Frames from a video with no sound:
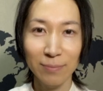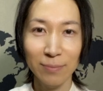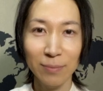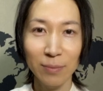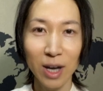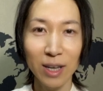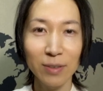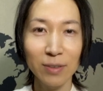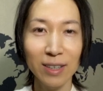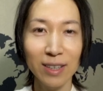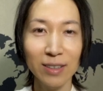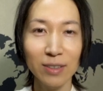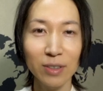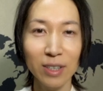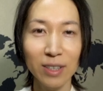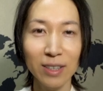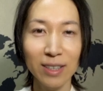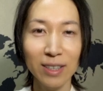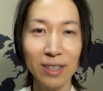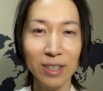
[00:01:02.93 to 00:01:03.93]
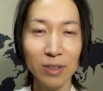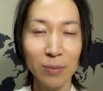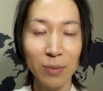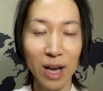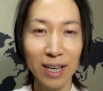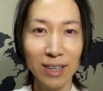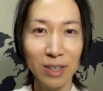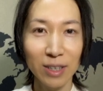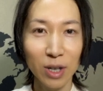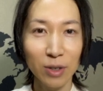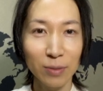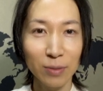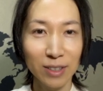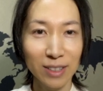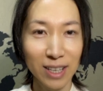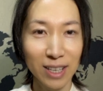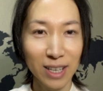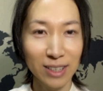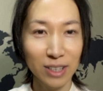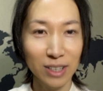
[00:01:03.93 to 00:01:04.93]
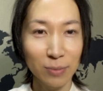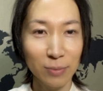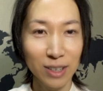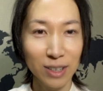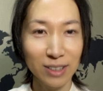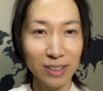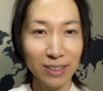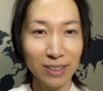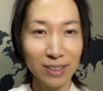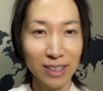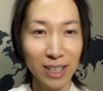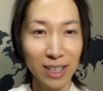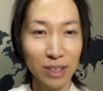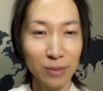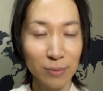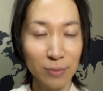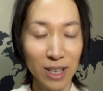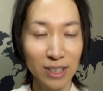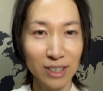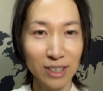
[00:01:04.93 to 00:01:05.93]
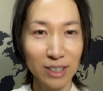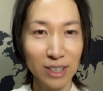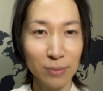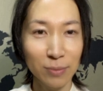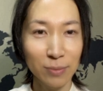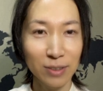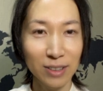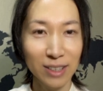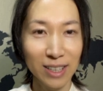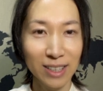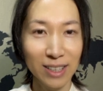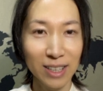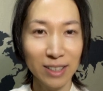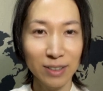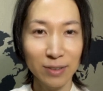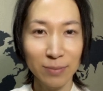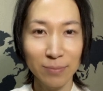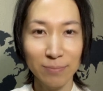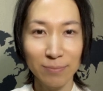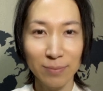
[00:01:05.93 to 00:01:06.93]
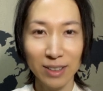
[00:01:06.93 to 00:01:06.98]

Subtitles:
Many restaurants in Japan offer lunch specials that are much cheaper than dinner.